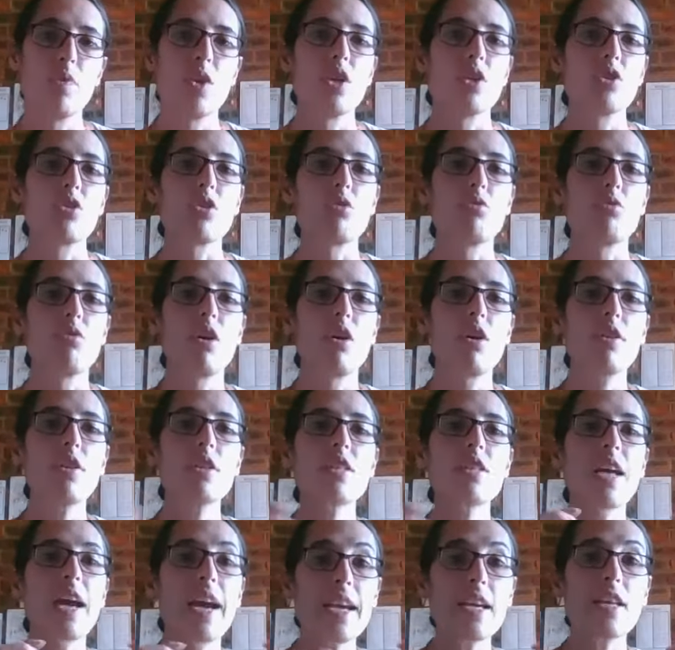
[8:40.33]
So rather
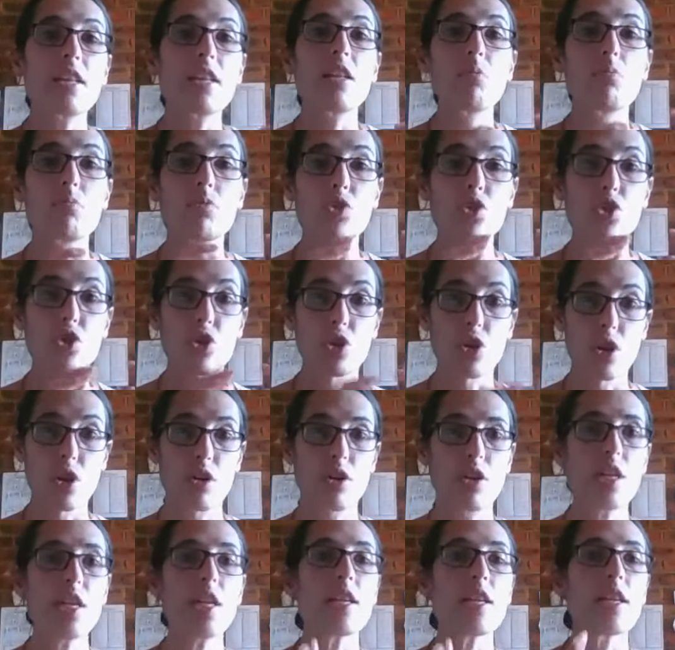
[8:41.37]
take them
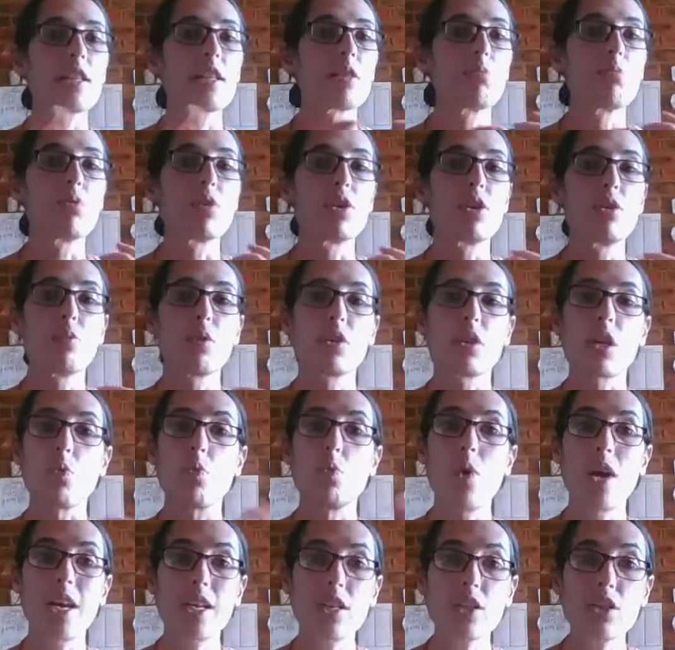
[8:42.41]
slowly, let them learn what they
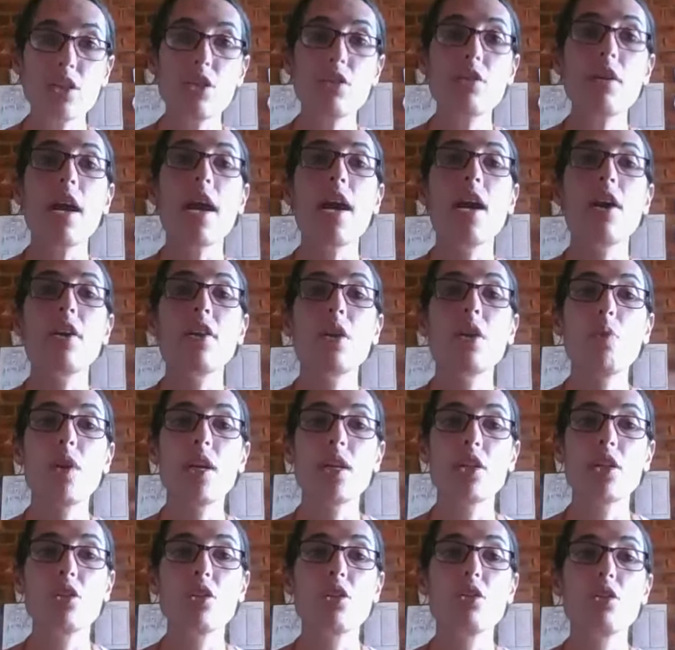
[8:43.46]
want to, how they
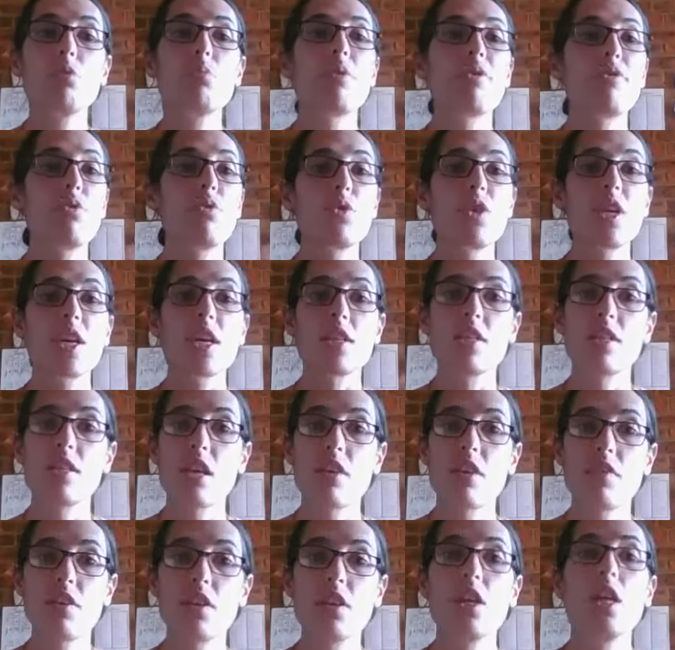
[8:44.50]
want to, before they hit
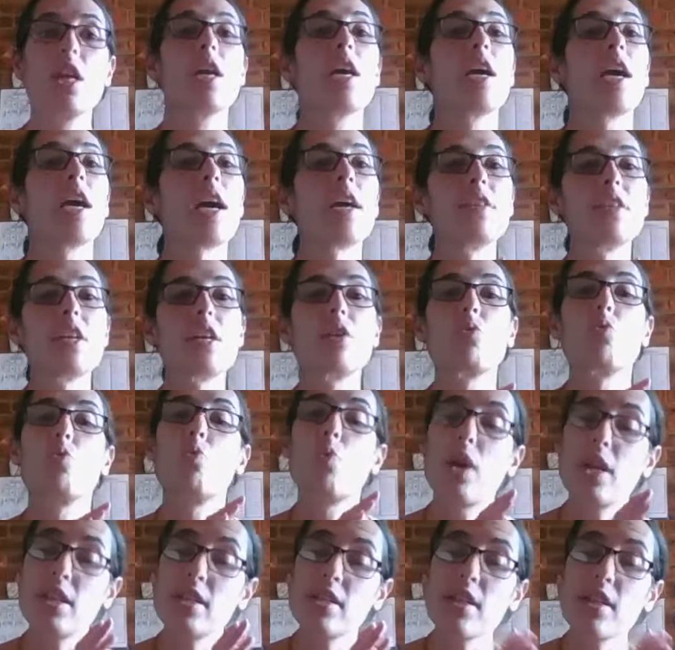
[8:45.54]
7. And then
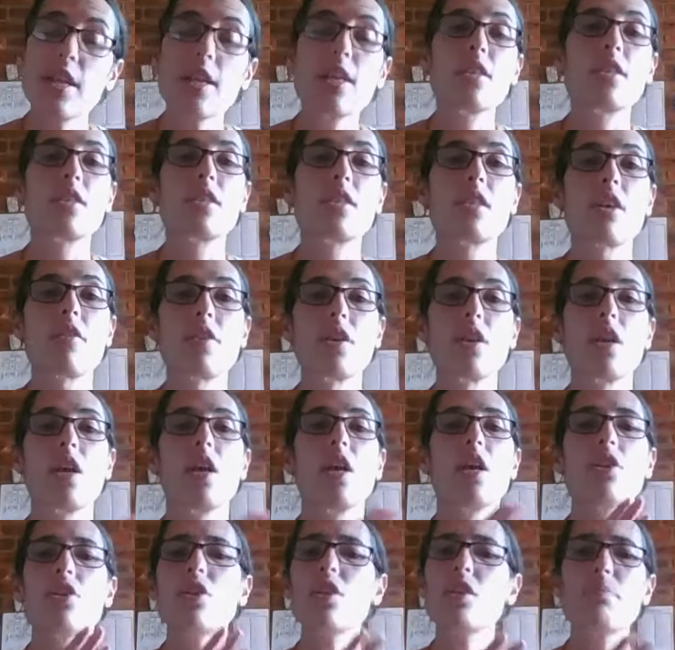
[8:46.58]
once they hit 7,
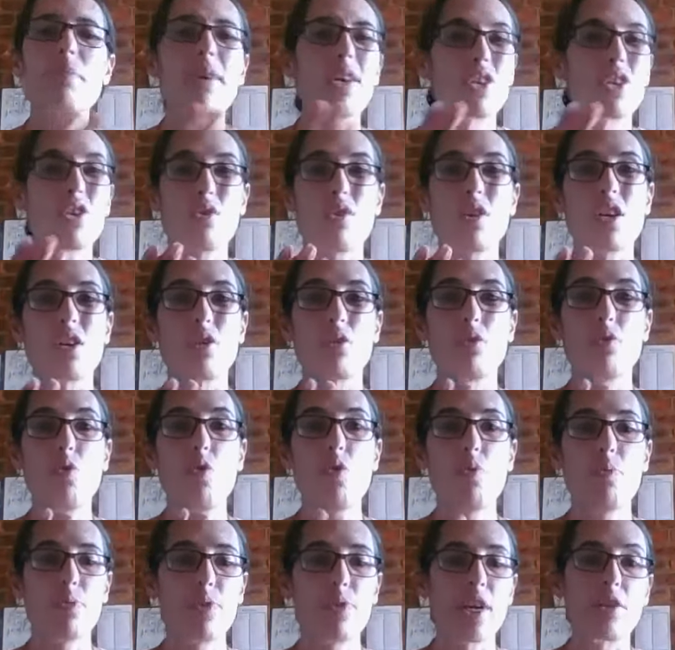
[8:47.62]
just make sure you
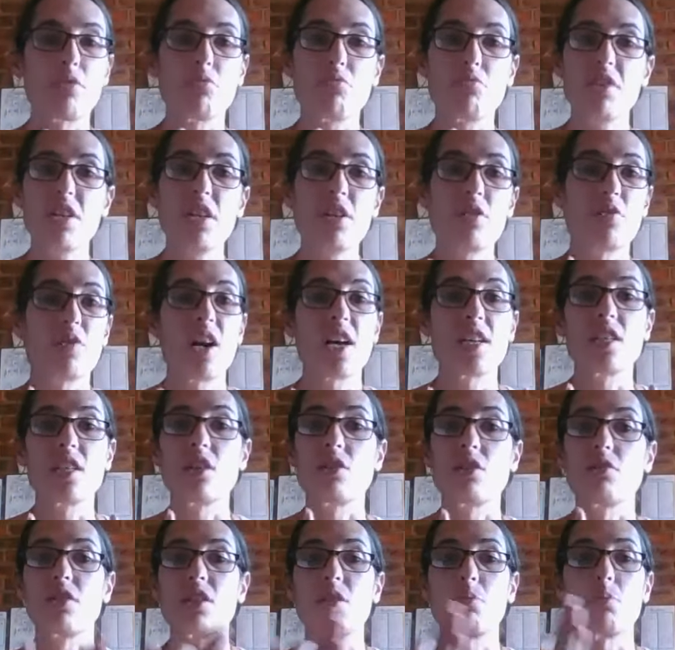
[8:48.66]
incorporate reading, writing,
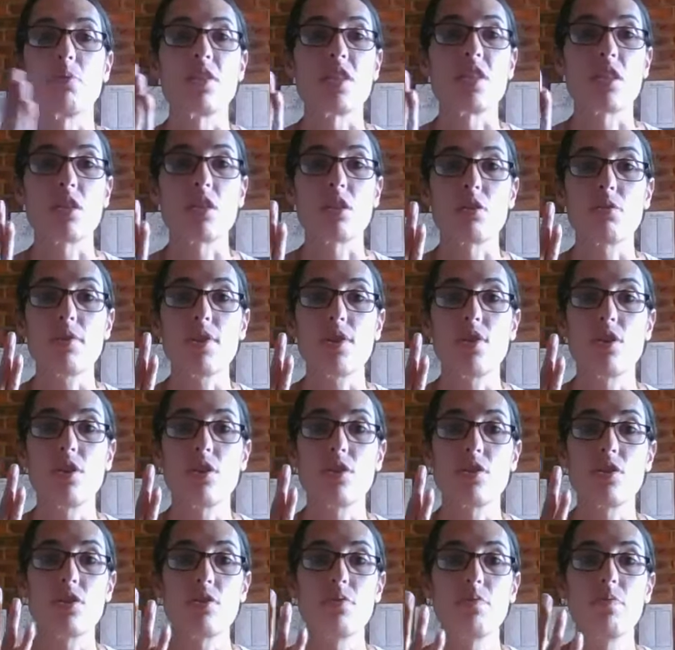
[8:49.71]
arithmetic, the 3
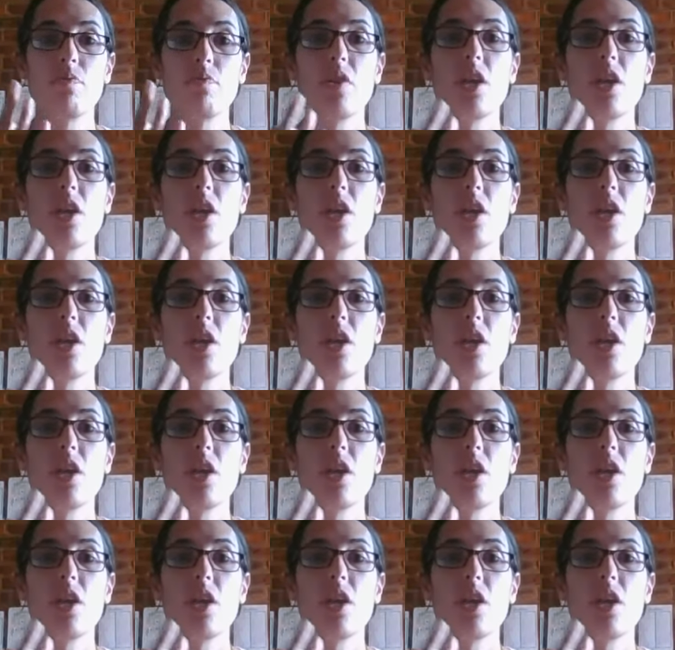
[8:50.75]
R's.